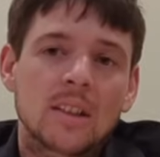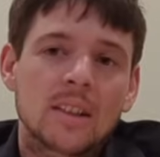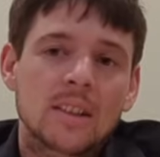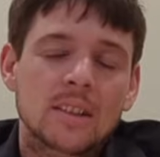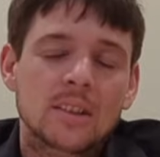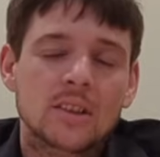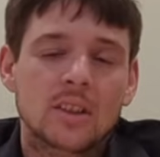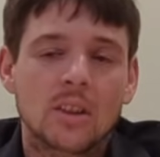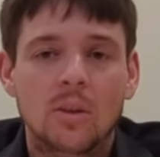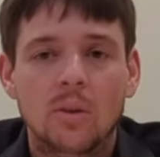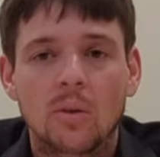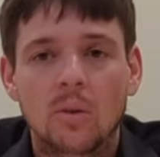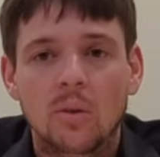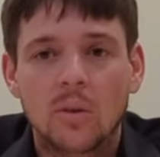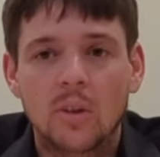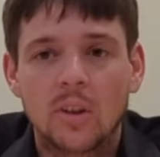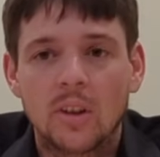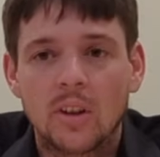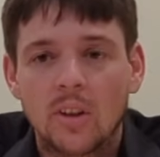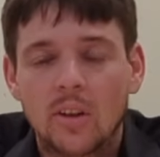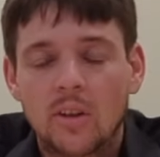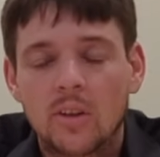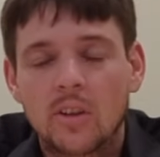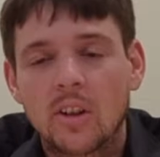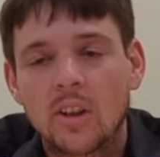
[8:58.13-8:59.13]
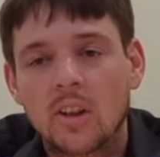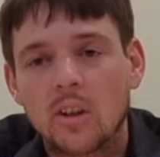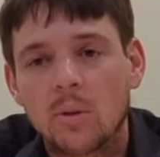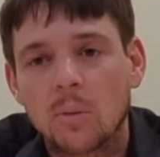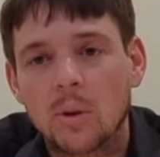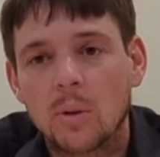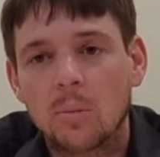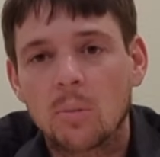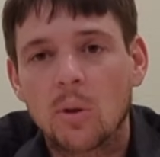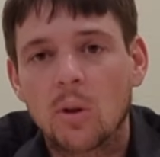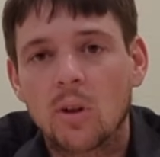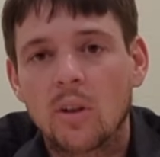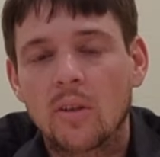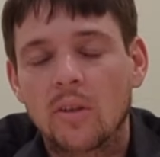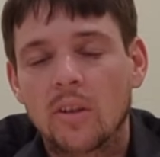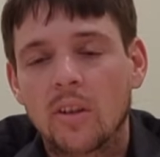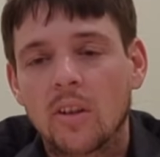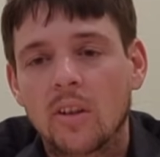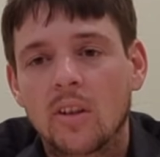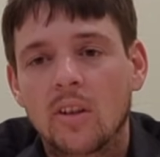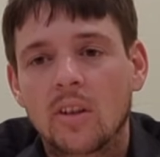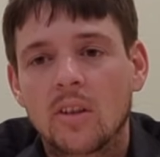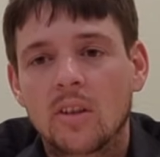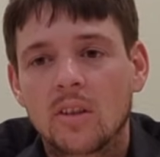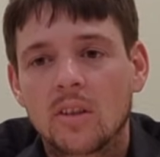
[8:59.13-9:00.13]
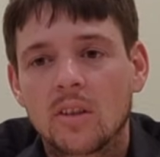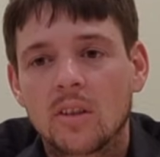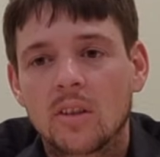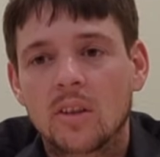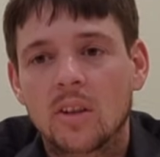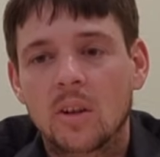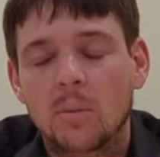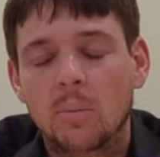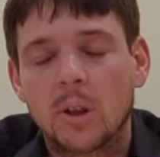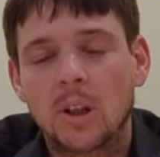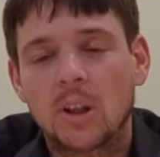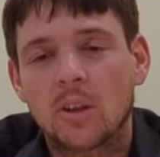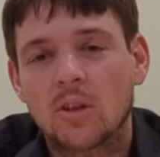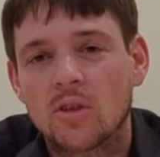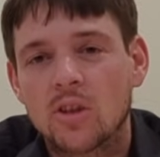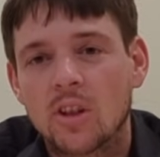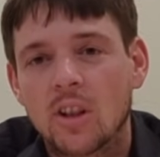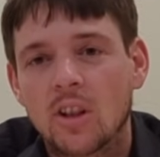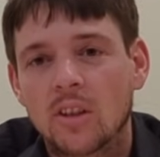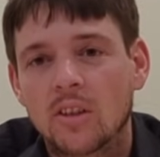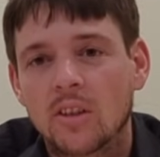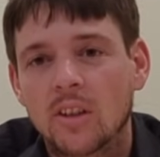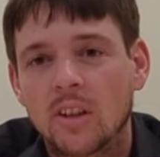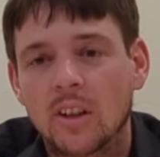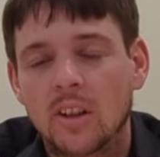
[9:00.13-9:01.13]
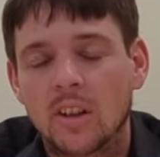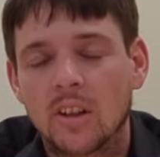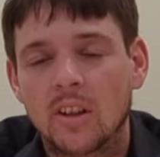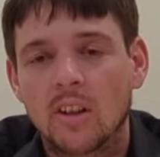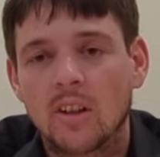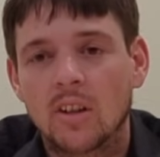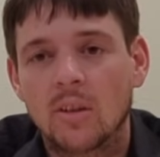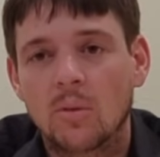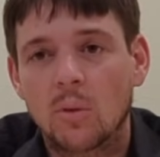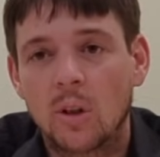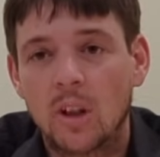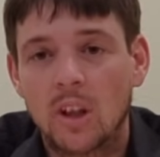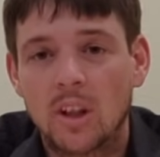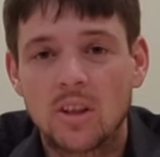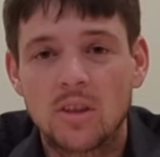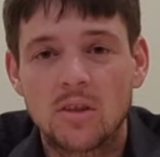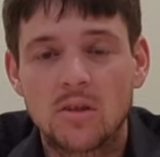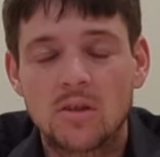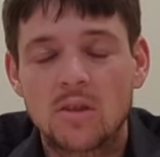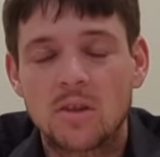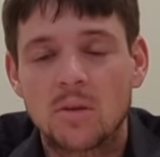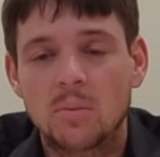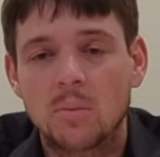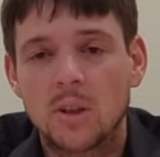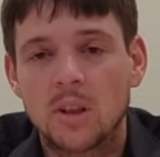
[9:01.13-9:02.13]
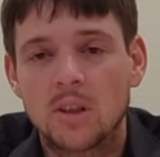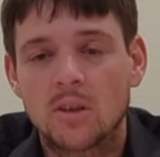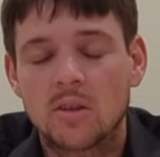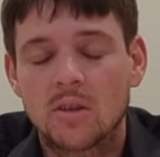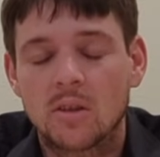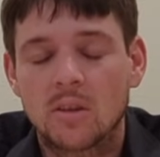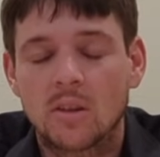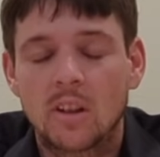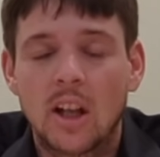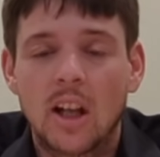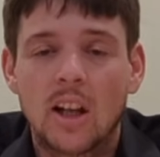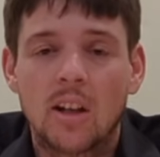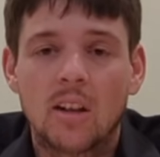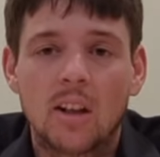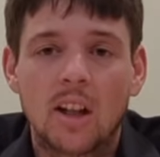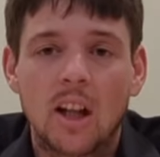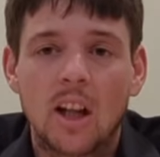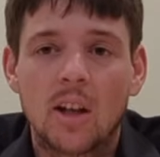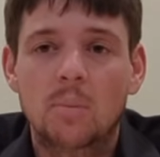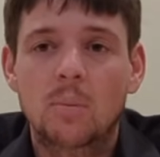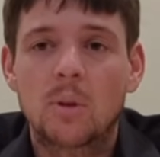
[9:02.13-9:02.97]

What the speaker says: So you know, it's a little bit more of a bigger chunk than what it used to be. So a lot